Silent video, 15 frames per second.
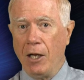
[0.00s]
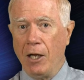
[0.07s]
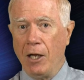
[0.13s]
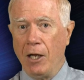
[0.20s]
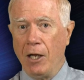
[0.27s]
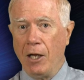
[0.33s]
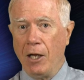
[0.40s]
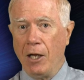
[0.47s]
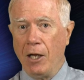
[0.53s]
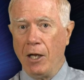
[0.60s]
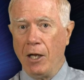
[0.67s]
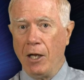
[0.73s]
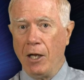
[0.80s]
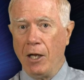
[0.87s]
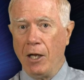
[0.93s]

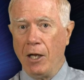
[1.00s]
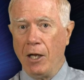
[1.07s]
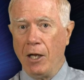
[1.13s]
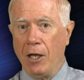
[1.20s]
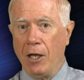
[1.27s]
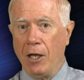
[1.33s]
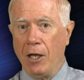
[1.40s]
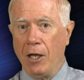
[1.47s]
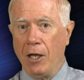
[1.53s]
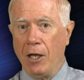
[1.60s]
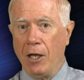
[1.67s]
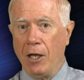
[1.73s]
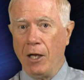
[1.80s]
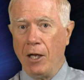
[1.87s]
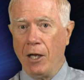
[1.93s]

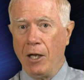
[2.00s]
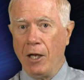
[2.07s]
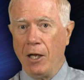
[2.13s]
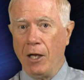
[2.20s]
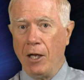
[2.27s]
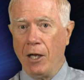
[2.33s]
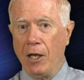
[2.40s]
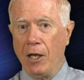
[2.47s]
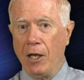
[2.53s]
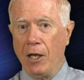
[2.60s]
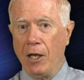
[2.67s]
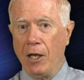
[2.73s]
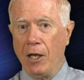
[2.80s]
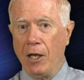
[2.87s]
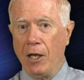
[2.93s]

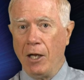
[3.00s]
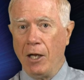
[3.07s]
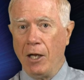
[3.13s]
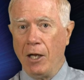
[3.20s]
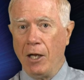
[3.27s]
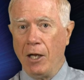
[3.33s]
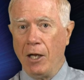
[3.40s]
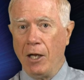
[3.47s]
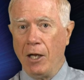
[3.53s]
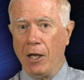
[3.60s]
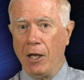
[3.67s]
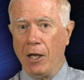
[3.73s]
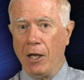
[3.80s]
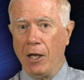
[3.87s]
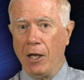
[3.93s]

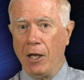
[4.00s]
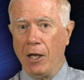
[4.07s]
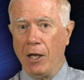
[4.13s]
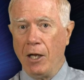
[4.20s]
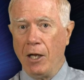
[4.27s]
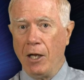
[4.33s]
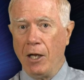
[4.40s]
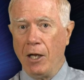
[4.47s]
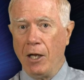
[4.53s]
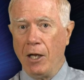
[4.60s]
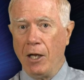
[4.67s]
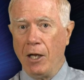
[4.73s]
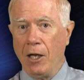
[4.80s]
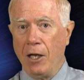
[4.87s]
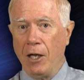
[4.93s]

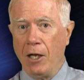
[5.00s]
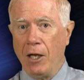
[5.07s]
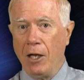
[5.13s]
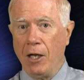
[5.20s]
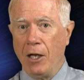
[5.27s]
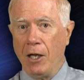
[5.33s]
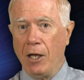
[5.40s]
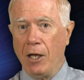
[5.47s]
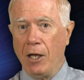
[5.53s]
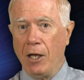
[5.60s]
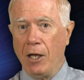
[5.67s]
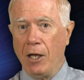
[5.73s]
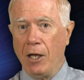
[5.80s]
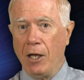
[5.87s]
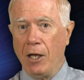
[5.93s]

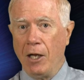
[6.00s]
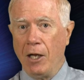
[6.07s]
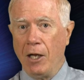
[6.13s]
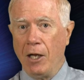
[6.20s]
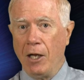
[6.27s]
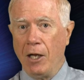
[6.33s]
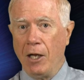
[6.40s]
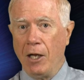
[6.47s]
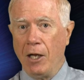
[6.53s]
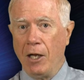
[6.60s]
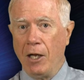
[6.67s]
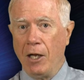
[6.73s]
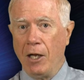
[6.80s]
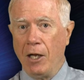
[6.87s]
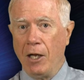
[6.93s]

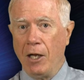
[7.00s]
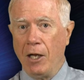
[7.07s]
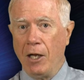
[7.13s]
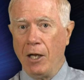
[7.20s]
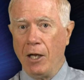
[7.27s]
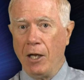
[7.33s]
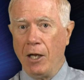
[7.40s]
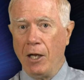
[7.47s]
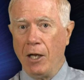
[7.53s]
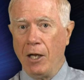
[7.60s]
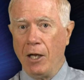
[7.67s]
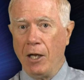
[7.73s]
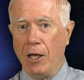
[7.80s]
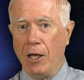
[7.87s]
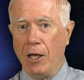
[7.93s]
The face doesn't move, so there is nothing to read.